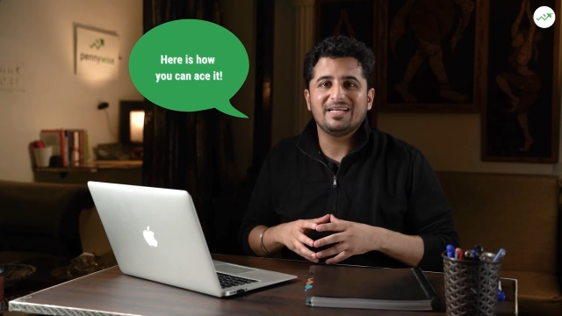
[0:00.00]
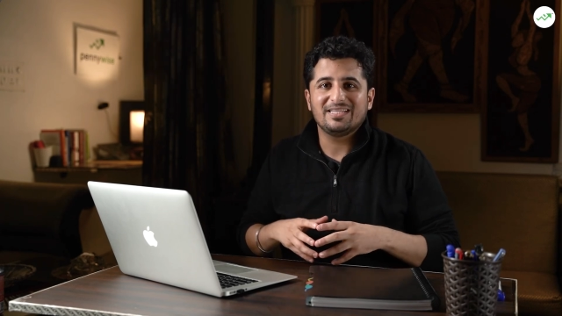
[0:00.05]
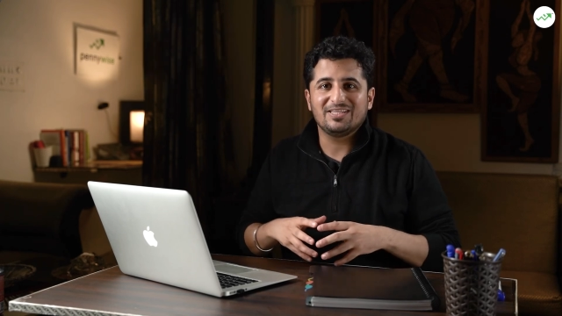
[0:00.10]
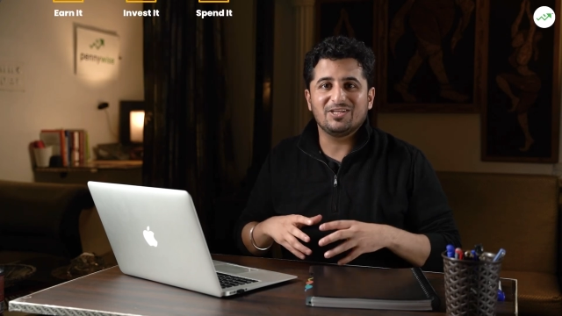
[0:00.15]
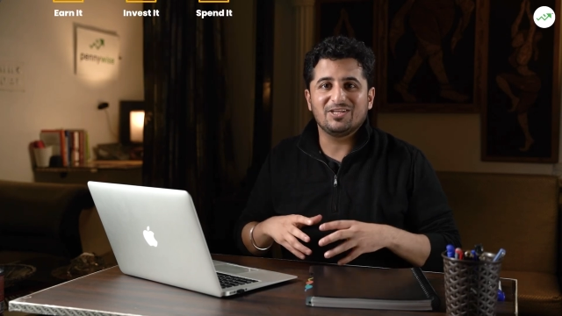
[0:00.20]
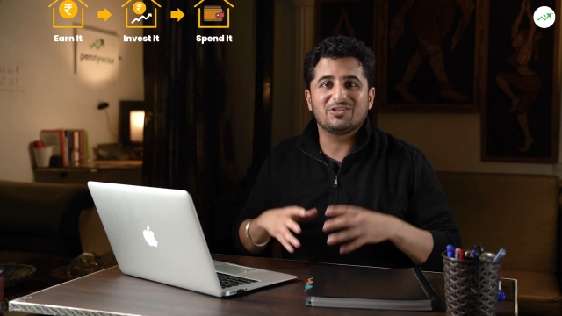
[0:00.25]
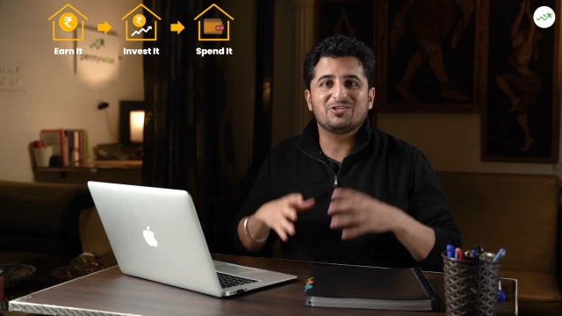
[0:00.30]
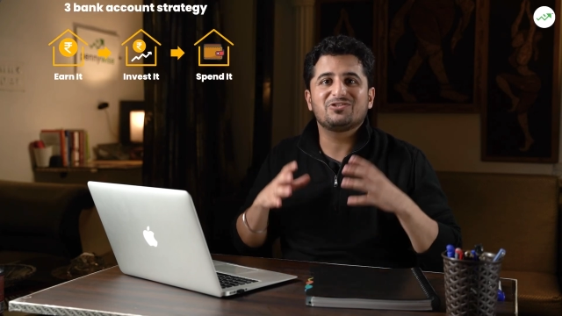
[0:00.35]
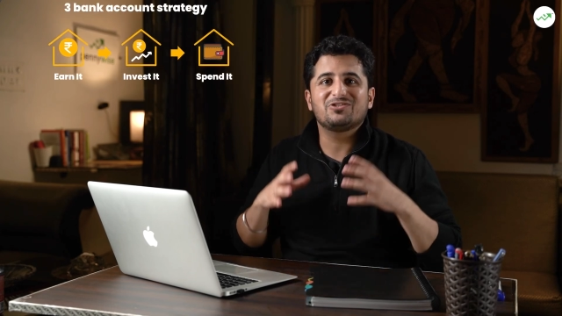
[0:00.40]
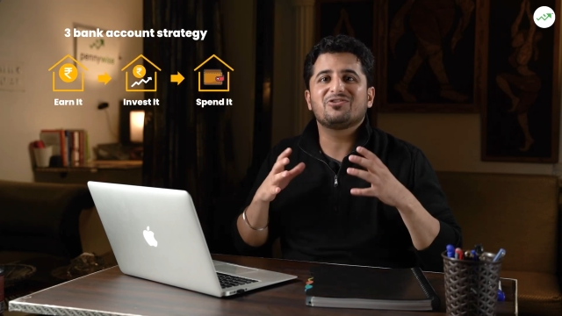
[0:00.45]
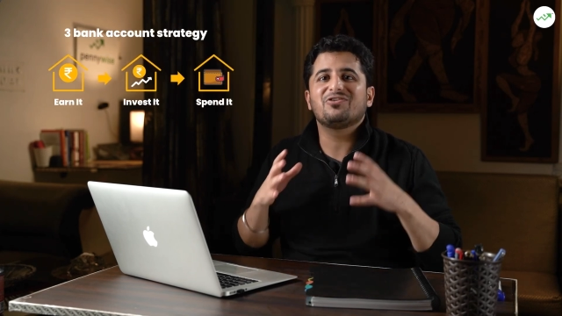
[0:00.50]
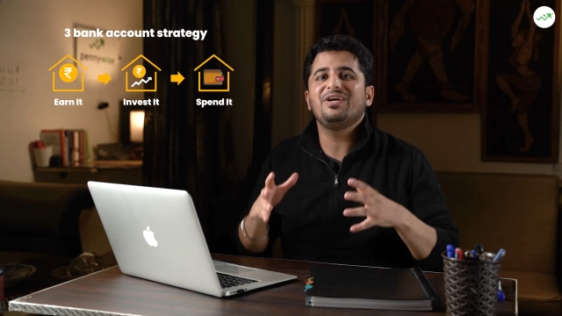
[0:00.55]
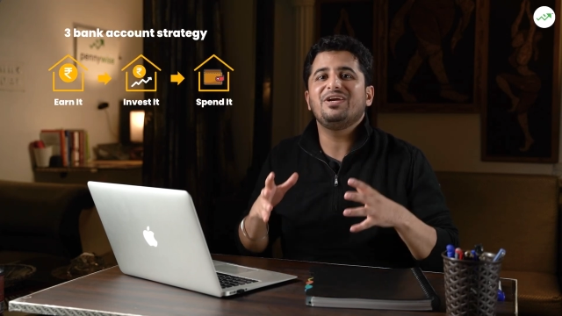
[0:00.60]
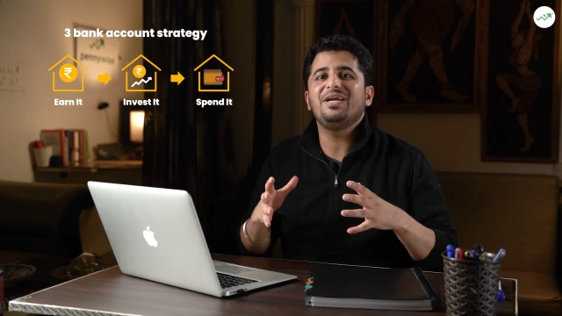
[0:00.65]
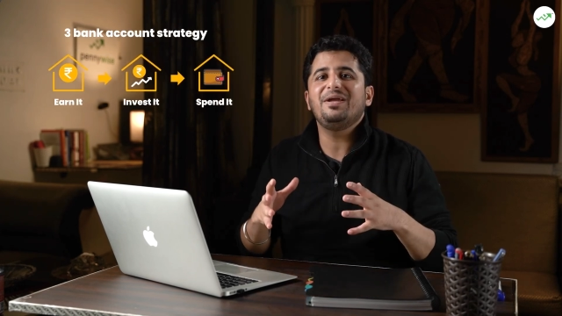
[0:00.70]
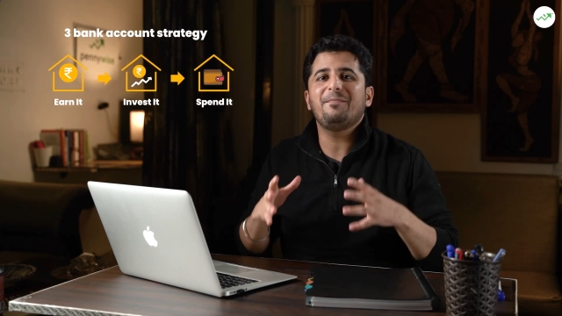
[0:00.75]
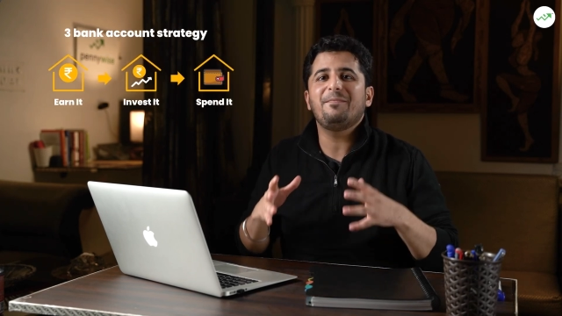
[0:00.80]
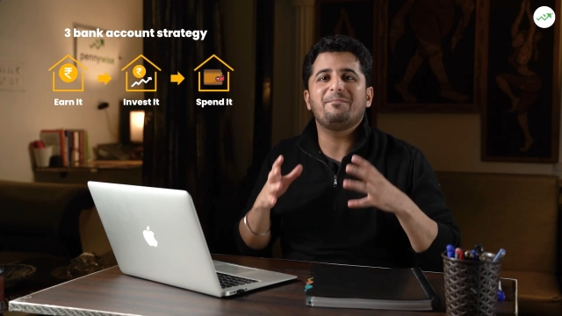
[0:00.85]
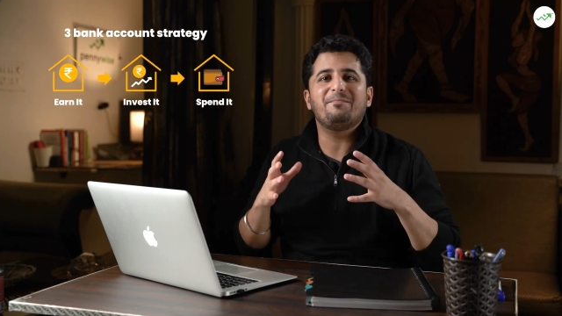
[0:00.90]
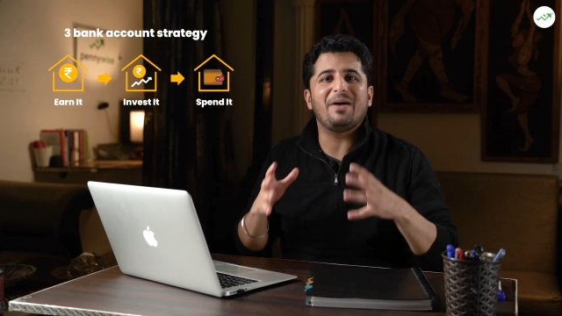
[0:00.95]
the
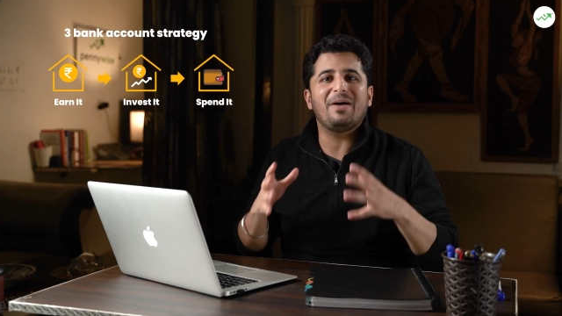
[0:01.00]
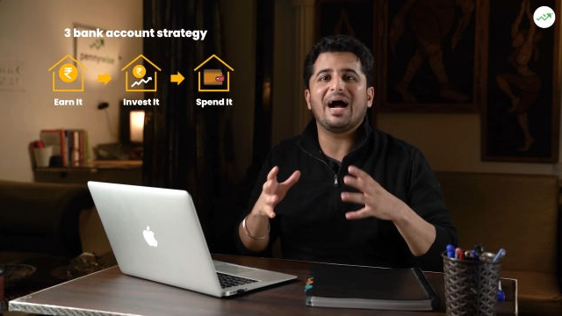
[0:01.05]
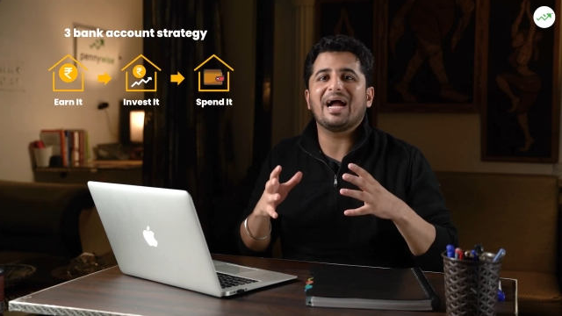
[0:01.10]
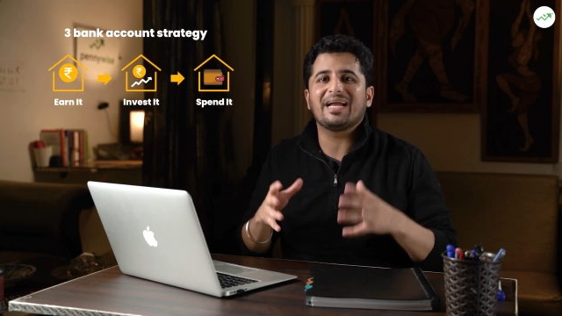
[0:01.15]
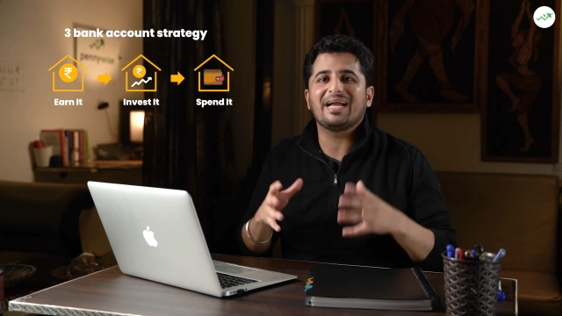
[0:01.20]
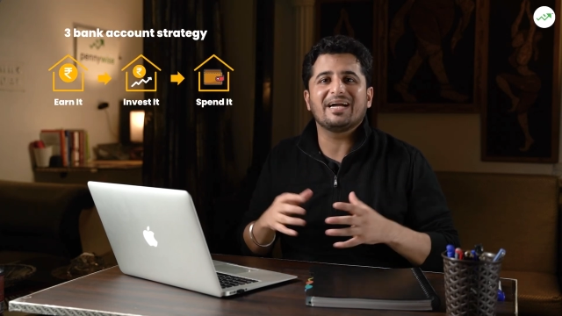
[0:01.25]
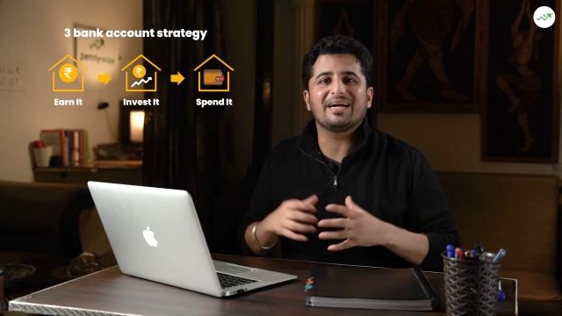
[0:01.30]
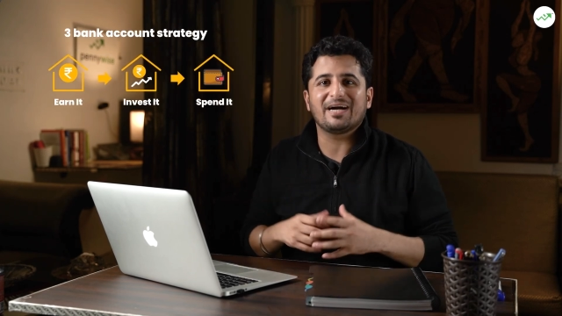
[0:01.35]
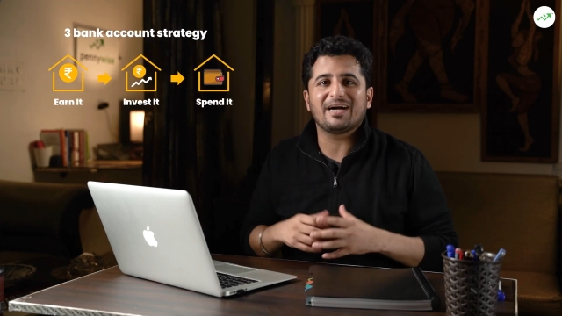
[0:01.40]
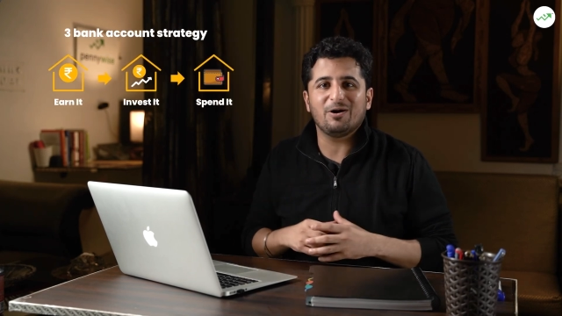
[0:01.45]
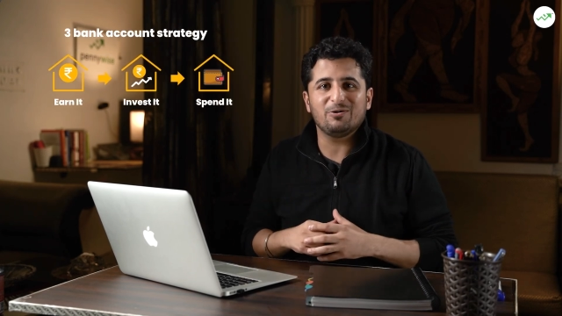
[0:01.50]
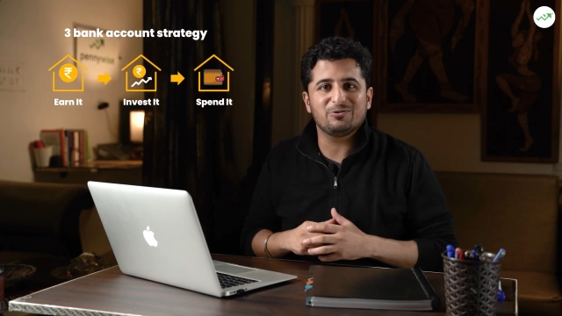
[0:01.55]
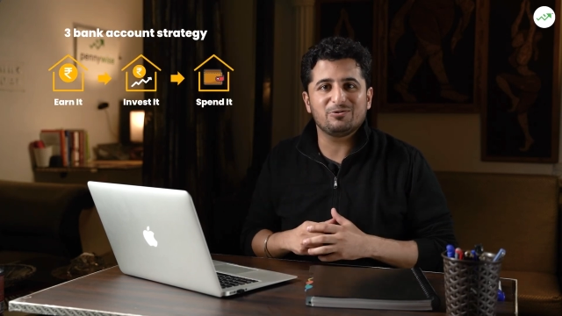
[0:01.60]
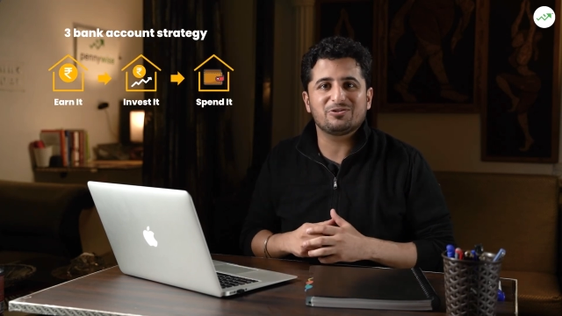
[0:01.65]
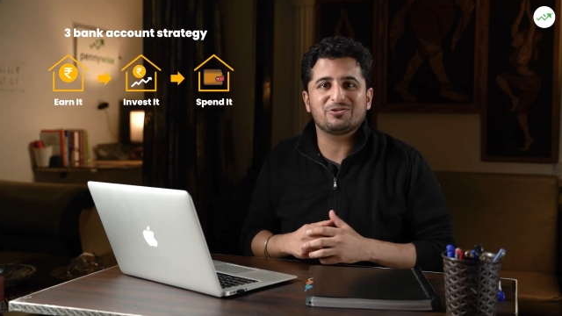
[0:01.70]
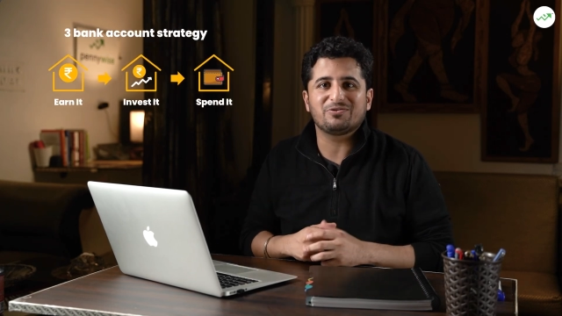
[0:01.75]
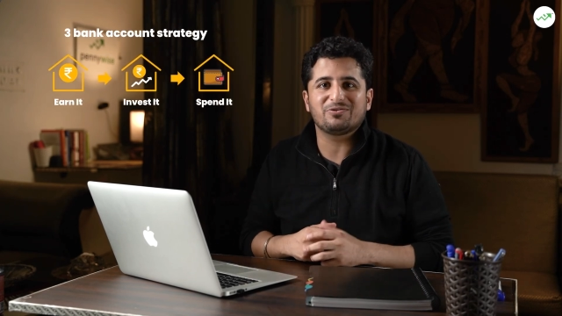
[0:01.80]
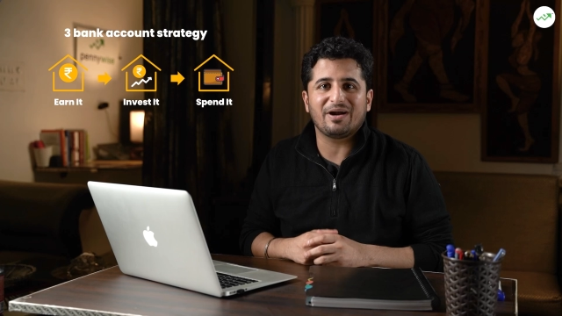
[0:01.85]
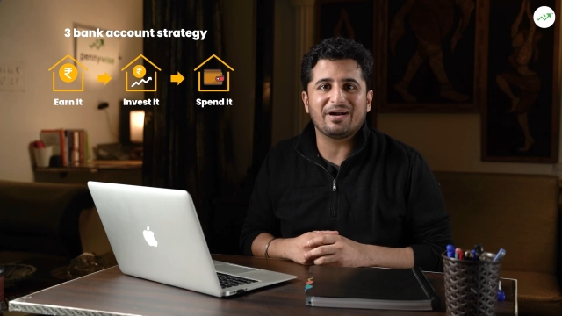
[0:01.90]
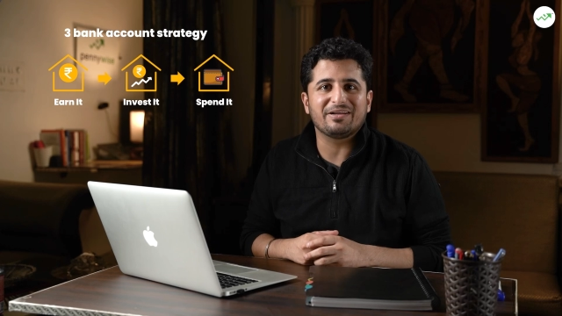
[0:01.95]
3 bank account
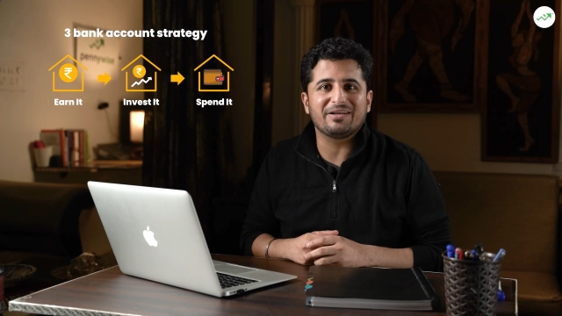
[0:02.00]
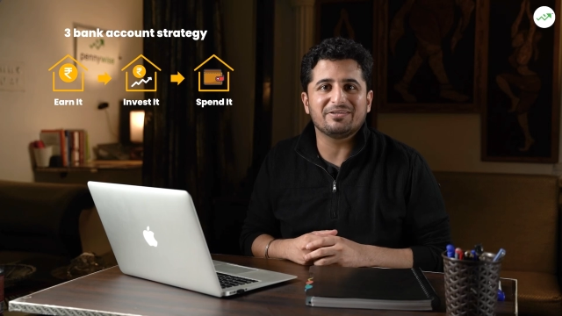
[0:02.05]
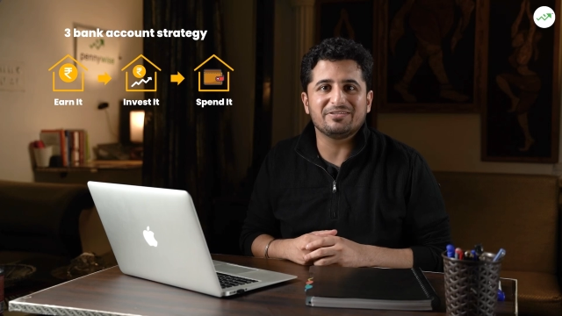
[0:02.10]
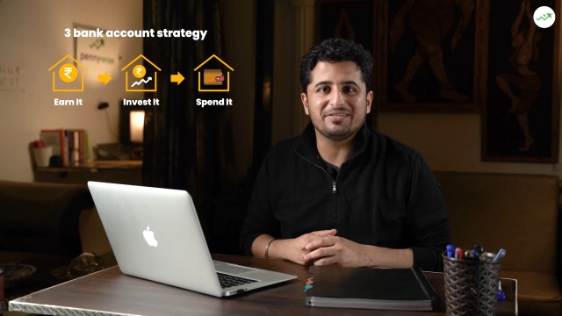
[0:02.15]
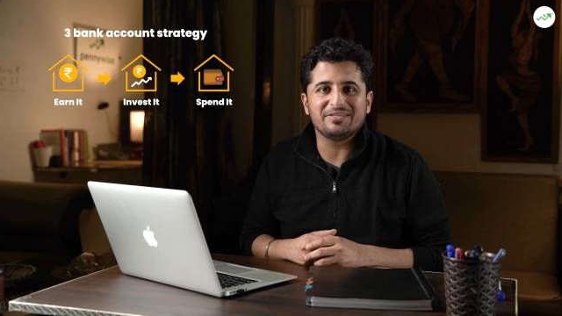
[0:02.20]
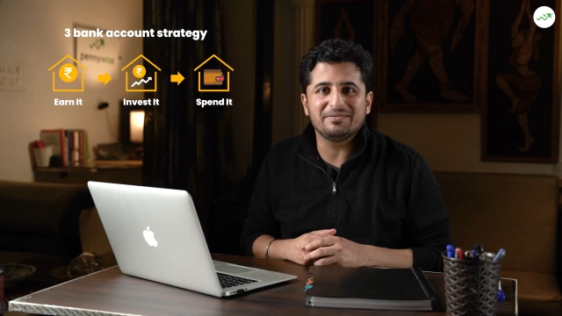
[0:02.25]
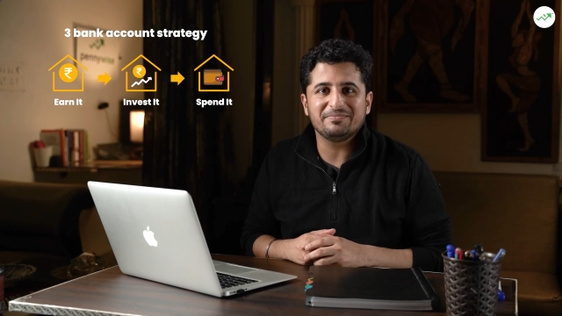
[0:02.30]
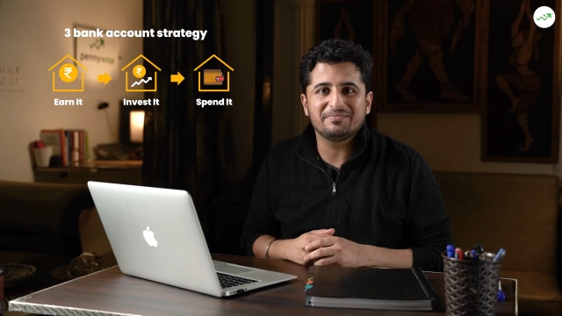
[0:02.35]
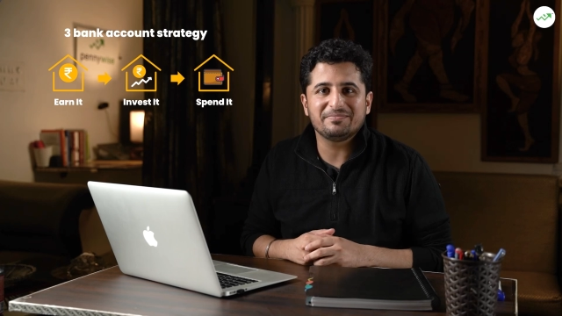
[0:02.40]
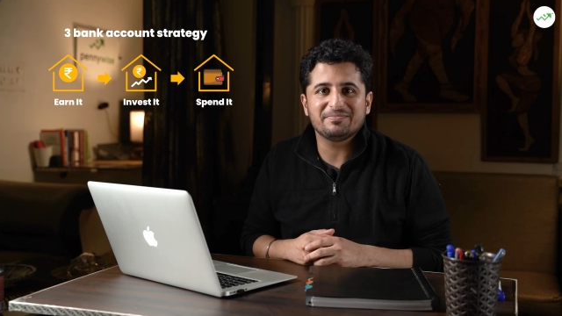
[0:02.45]
strategy.